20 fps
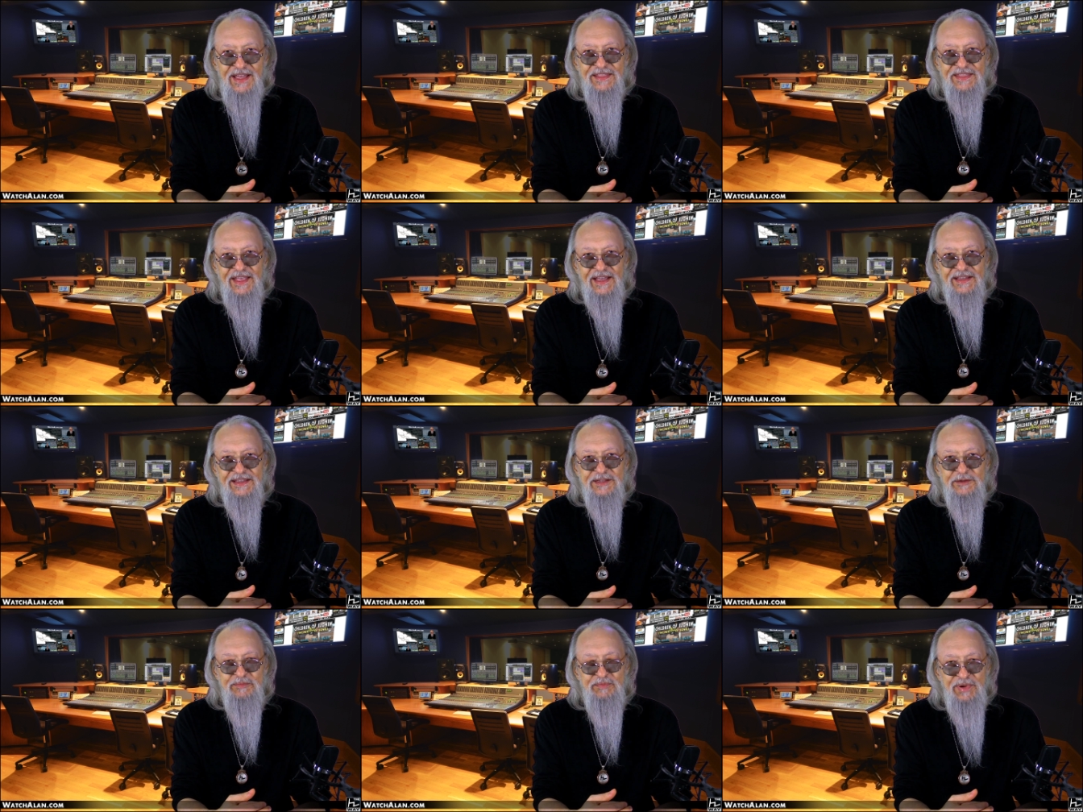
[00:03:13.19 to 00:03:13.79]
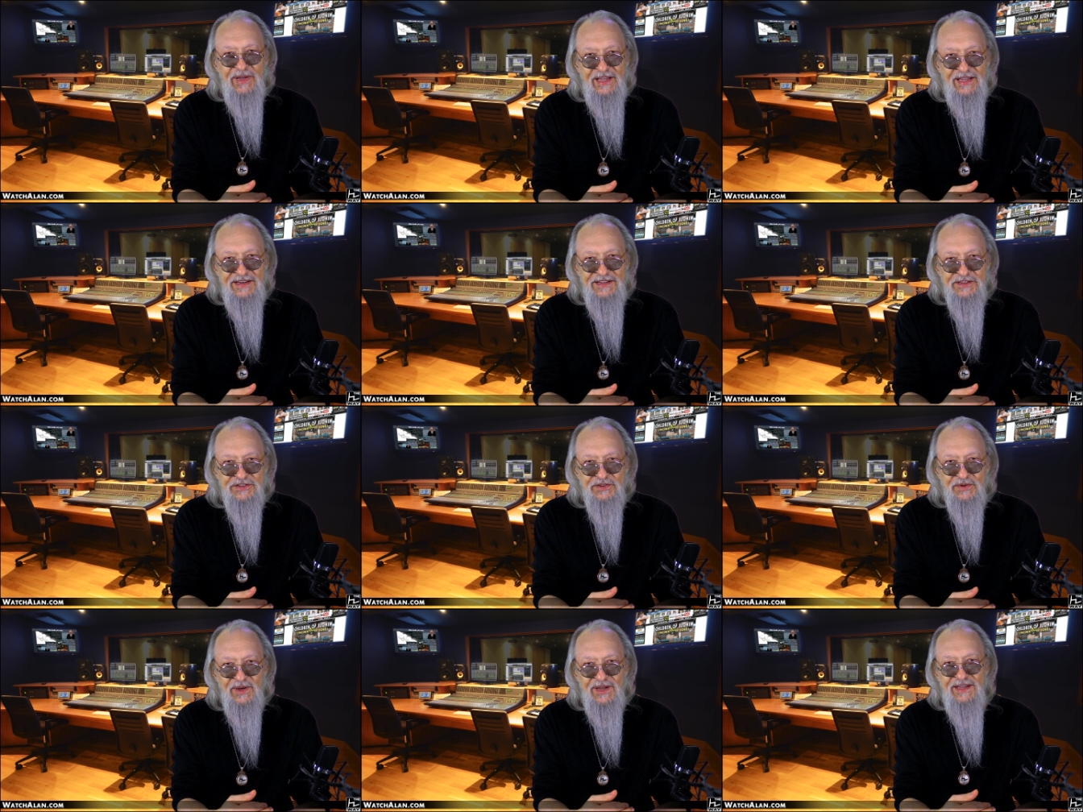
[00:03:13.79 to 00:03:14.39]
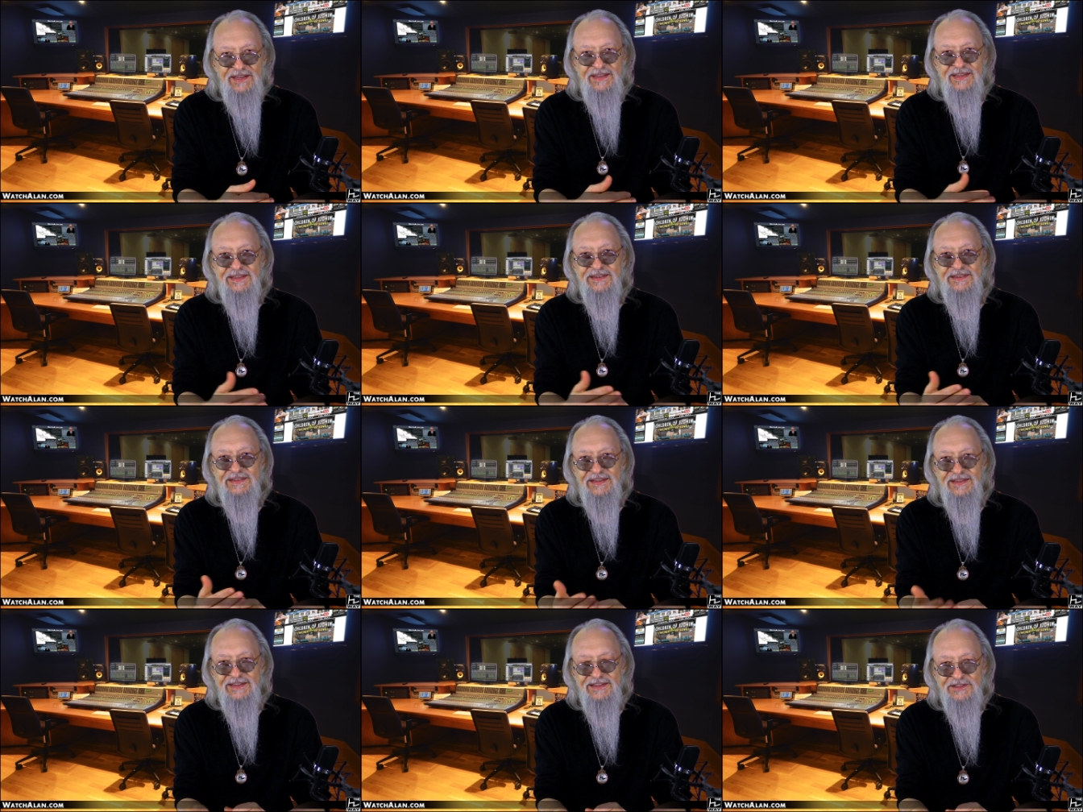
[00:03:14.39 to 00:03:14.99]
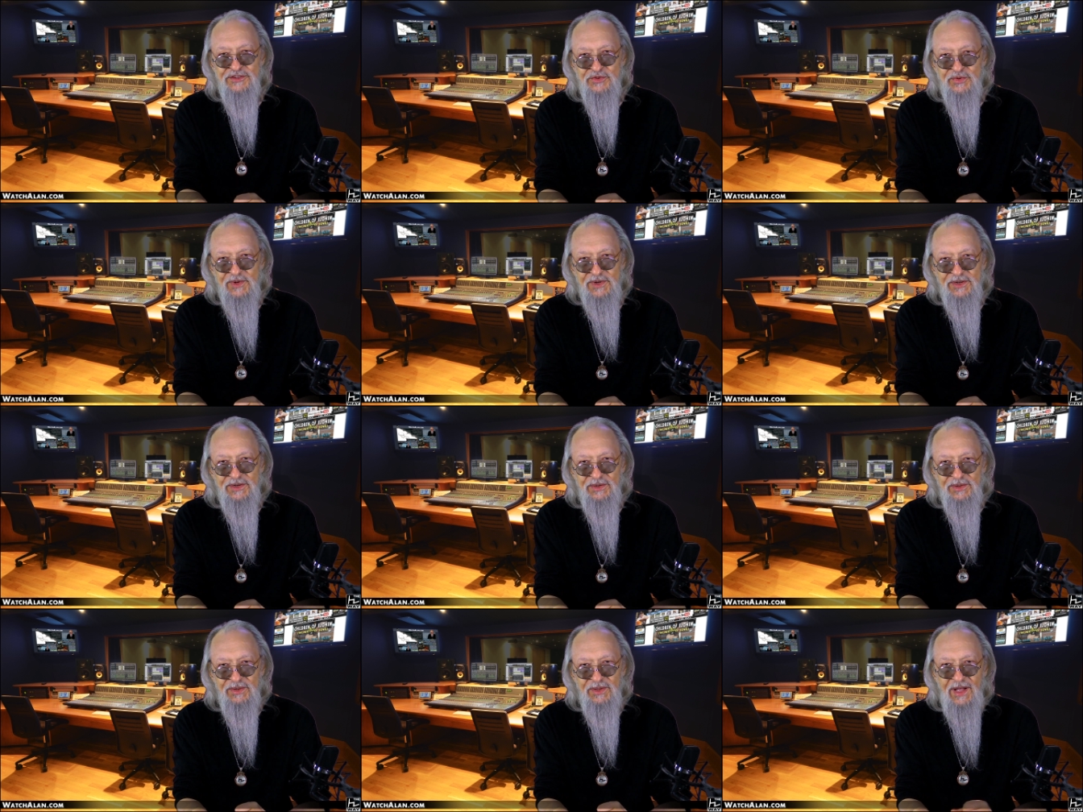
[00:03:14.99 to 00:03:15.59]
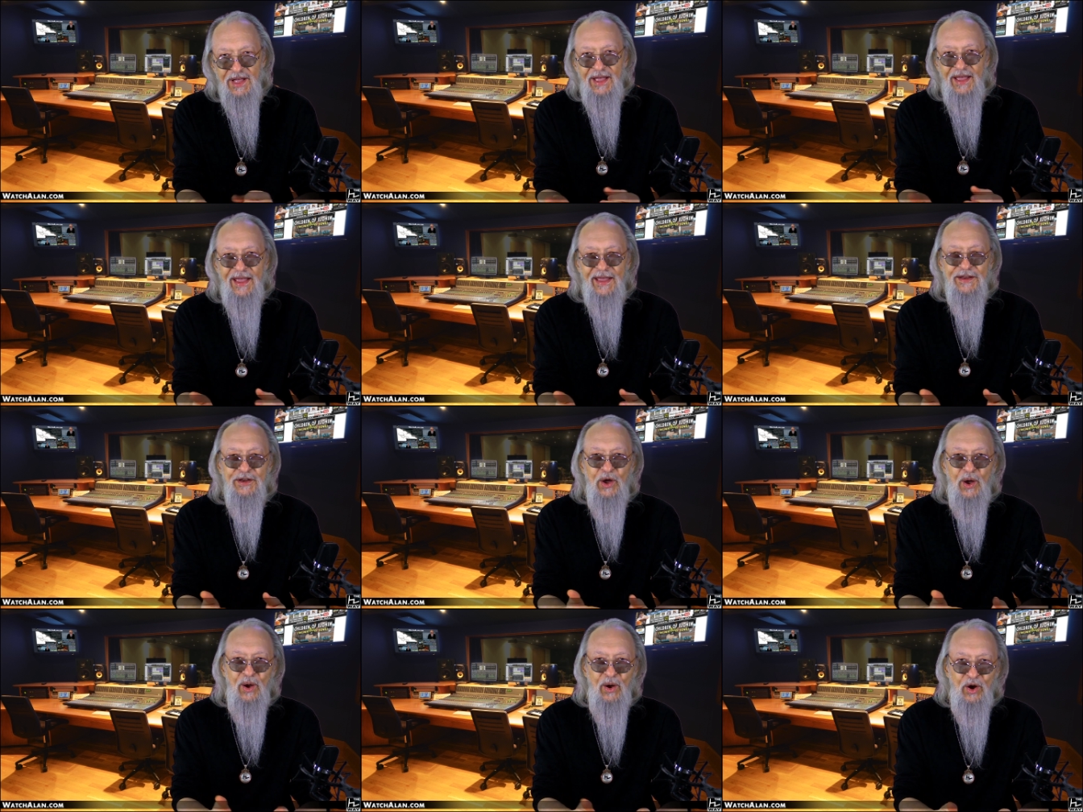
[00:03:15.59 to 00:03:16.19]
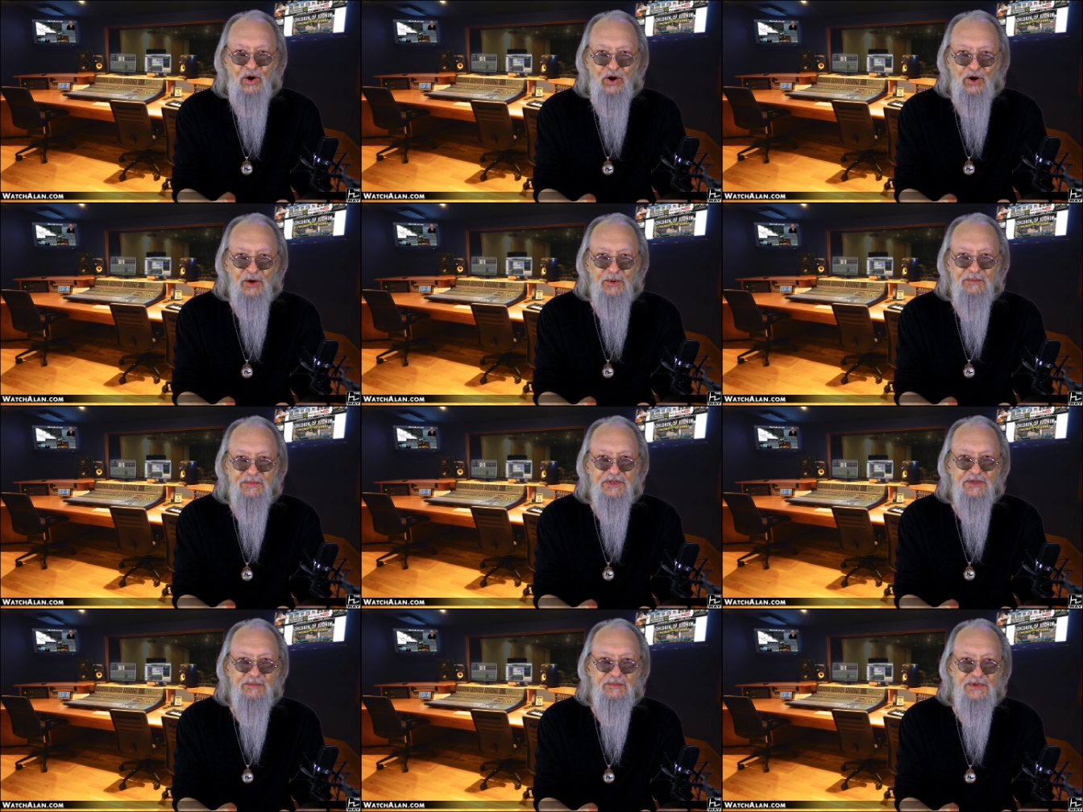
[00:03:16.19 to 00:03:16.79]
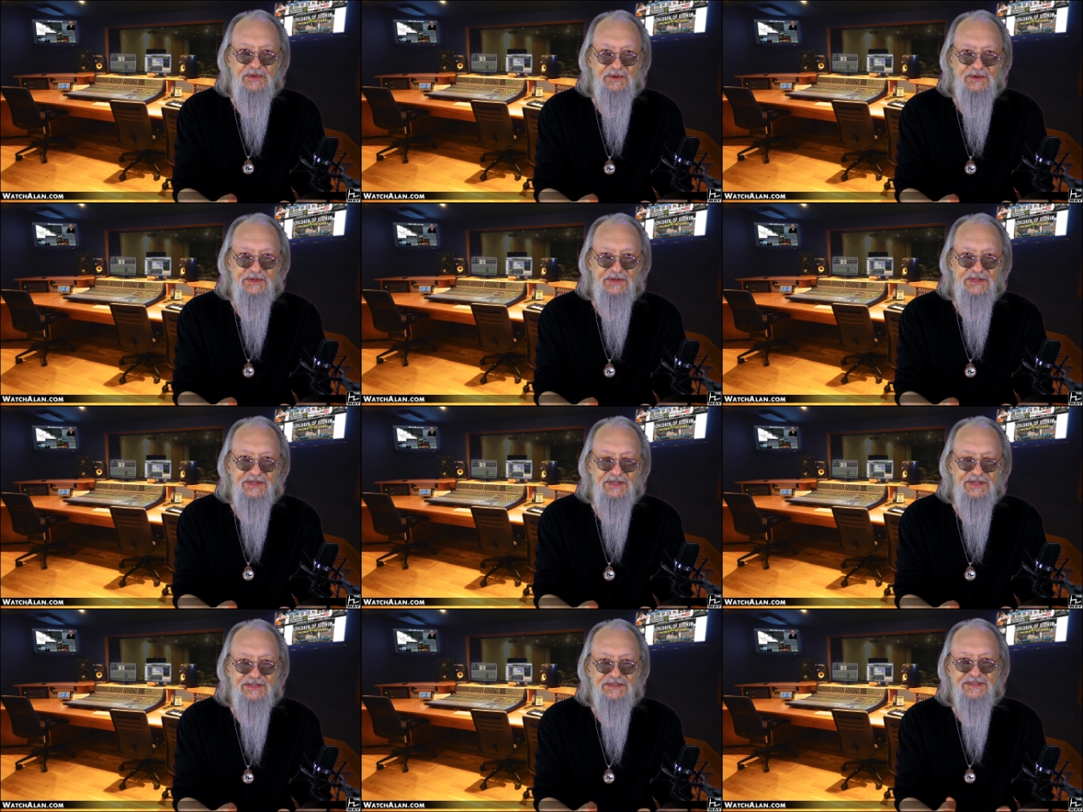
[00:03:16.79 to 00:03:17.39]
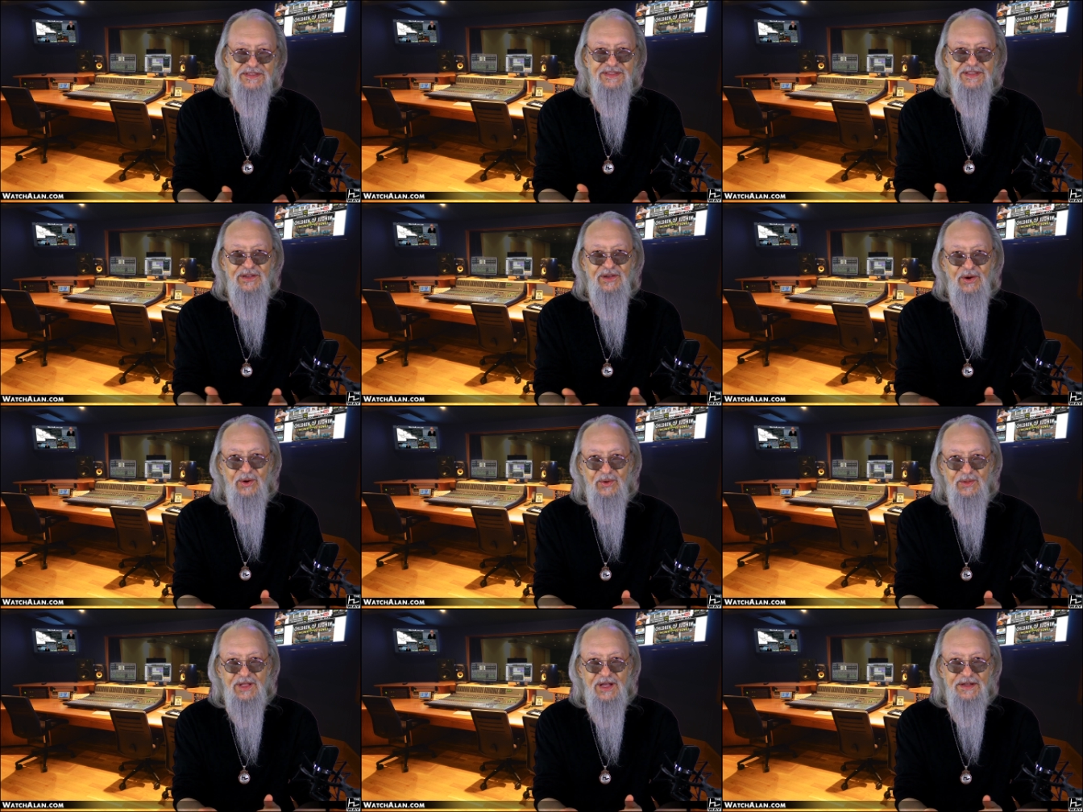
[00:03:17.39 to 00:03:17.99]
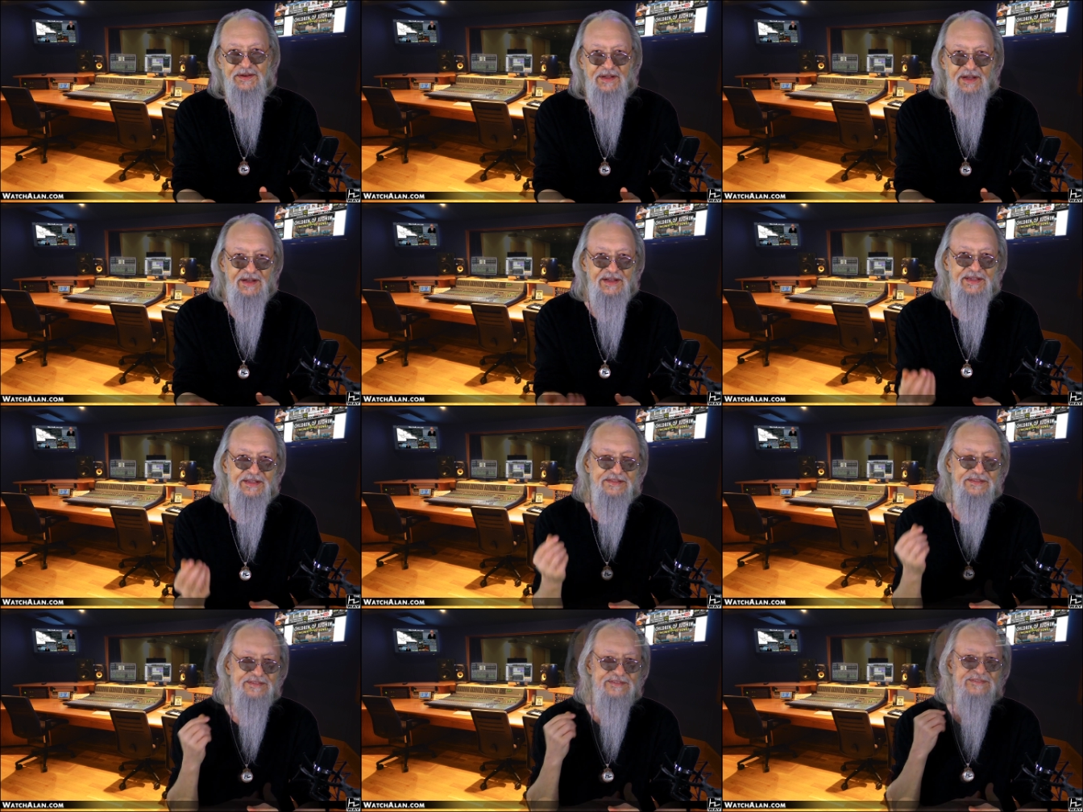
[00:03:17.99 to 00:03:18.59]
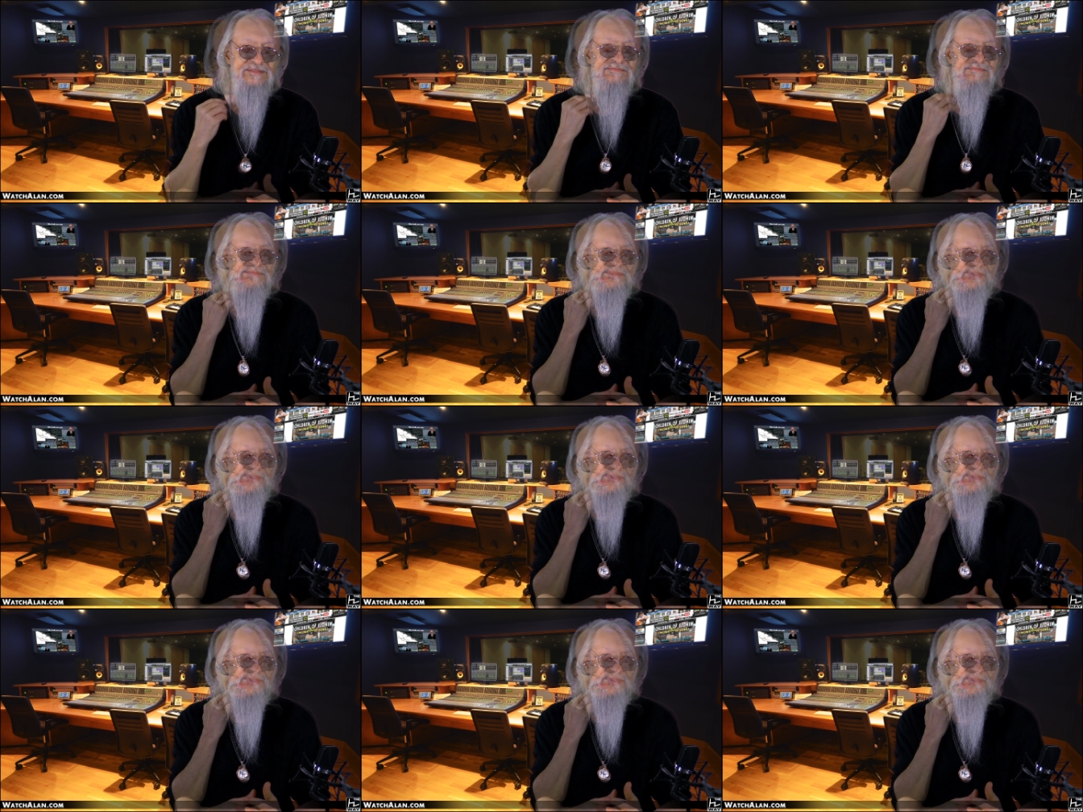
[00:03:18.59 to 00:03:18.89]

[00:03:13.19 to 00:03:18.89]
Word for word: that can penetrate into Israel and harm communities in the Golan Heights.